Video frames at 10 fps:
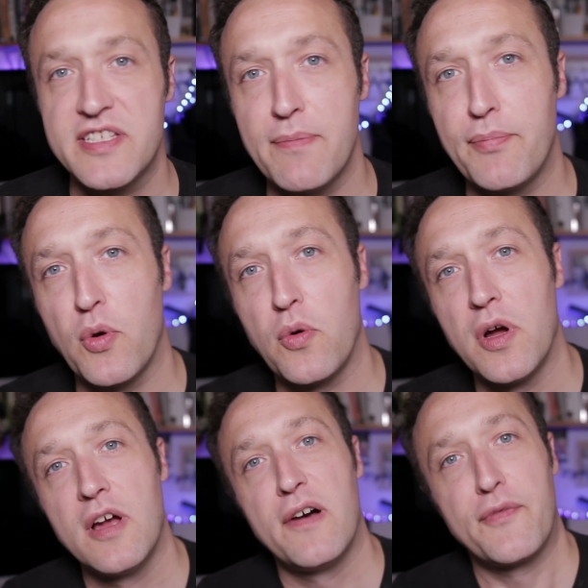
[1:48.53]
simple
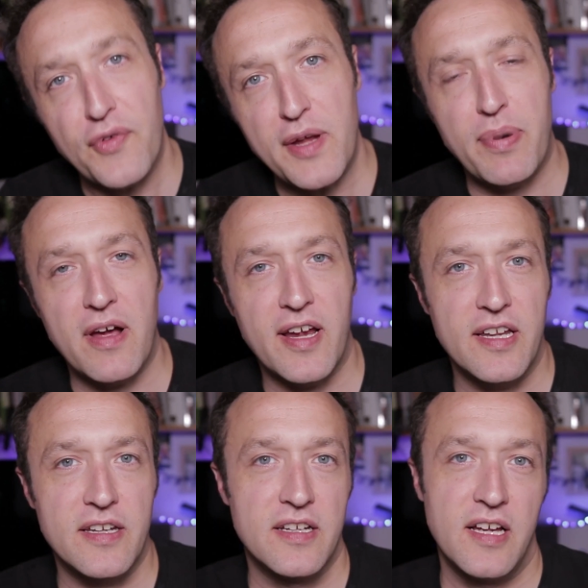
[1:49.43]
free
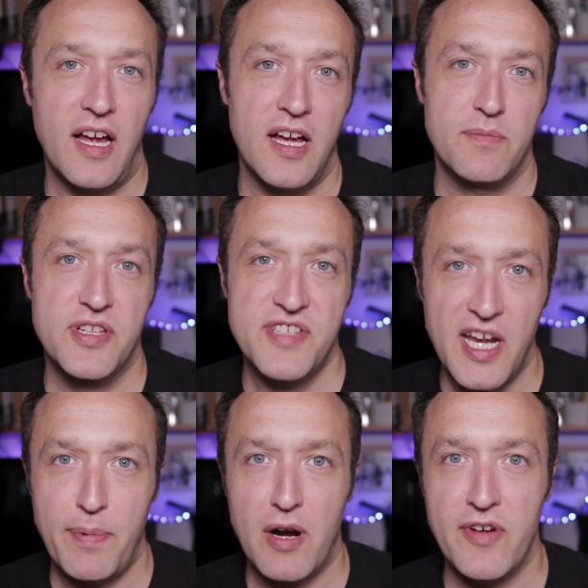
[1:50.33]
plugin to
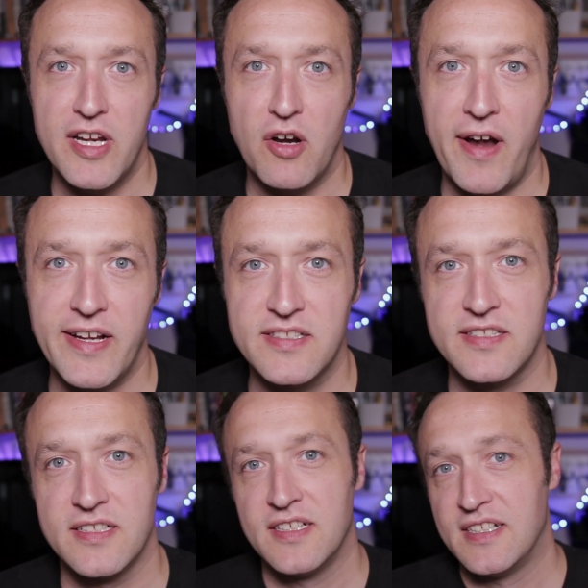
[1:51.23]
set up our
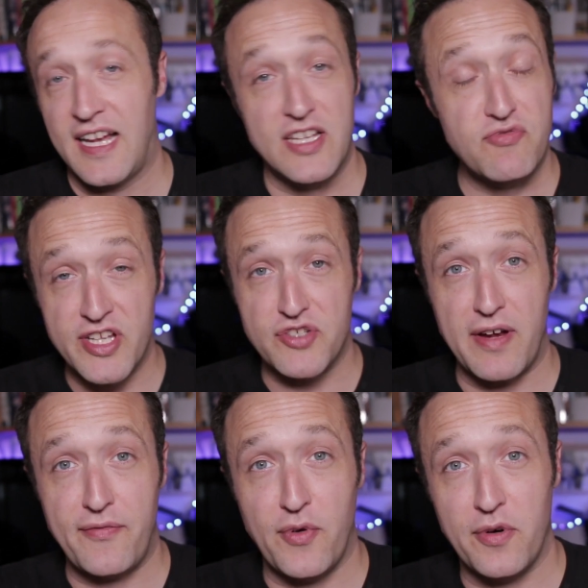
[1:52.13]
redirects. It's really
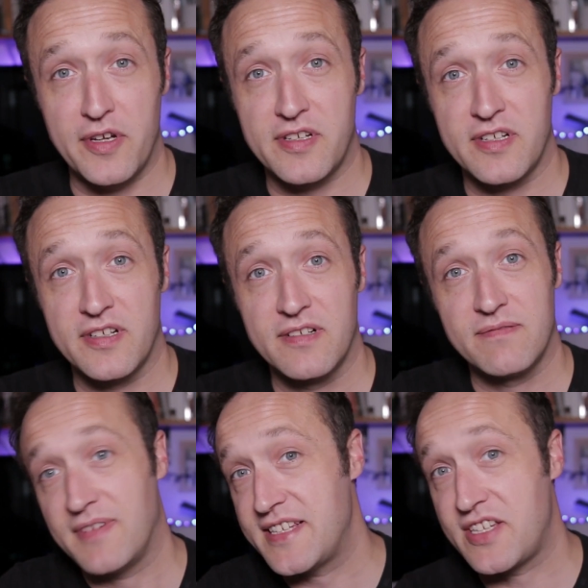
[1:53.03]
straightforward.
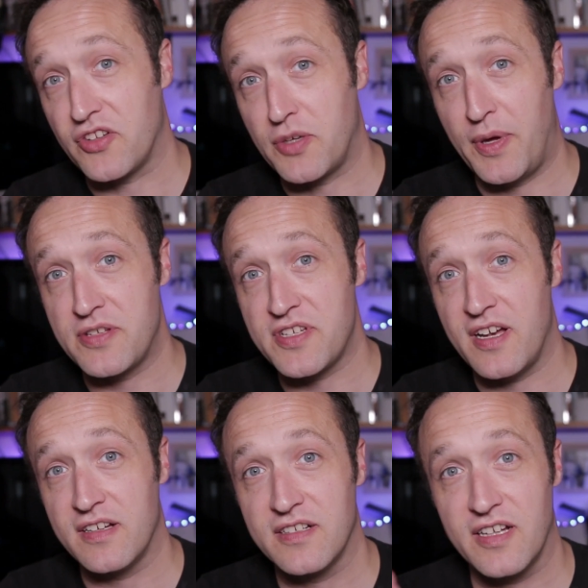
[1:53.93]
Let's get on the
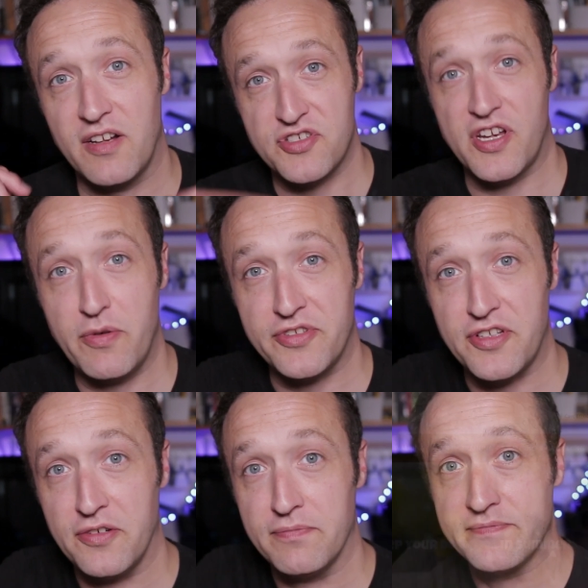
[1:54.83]
computer and I'll show you what
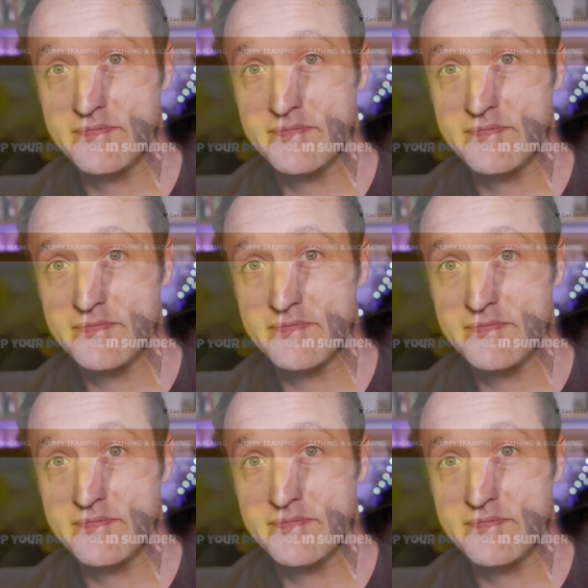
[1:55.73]
to do.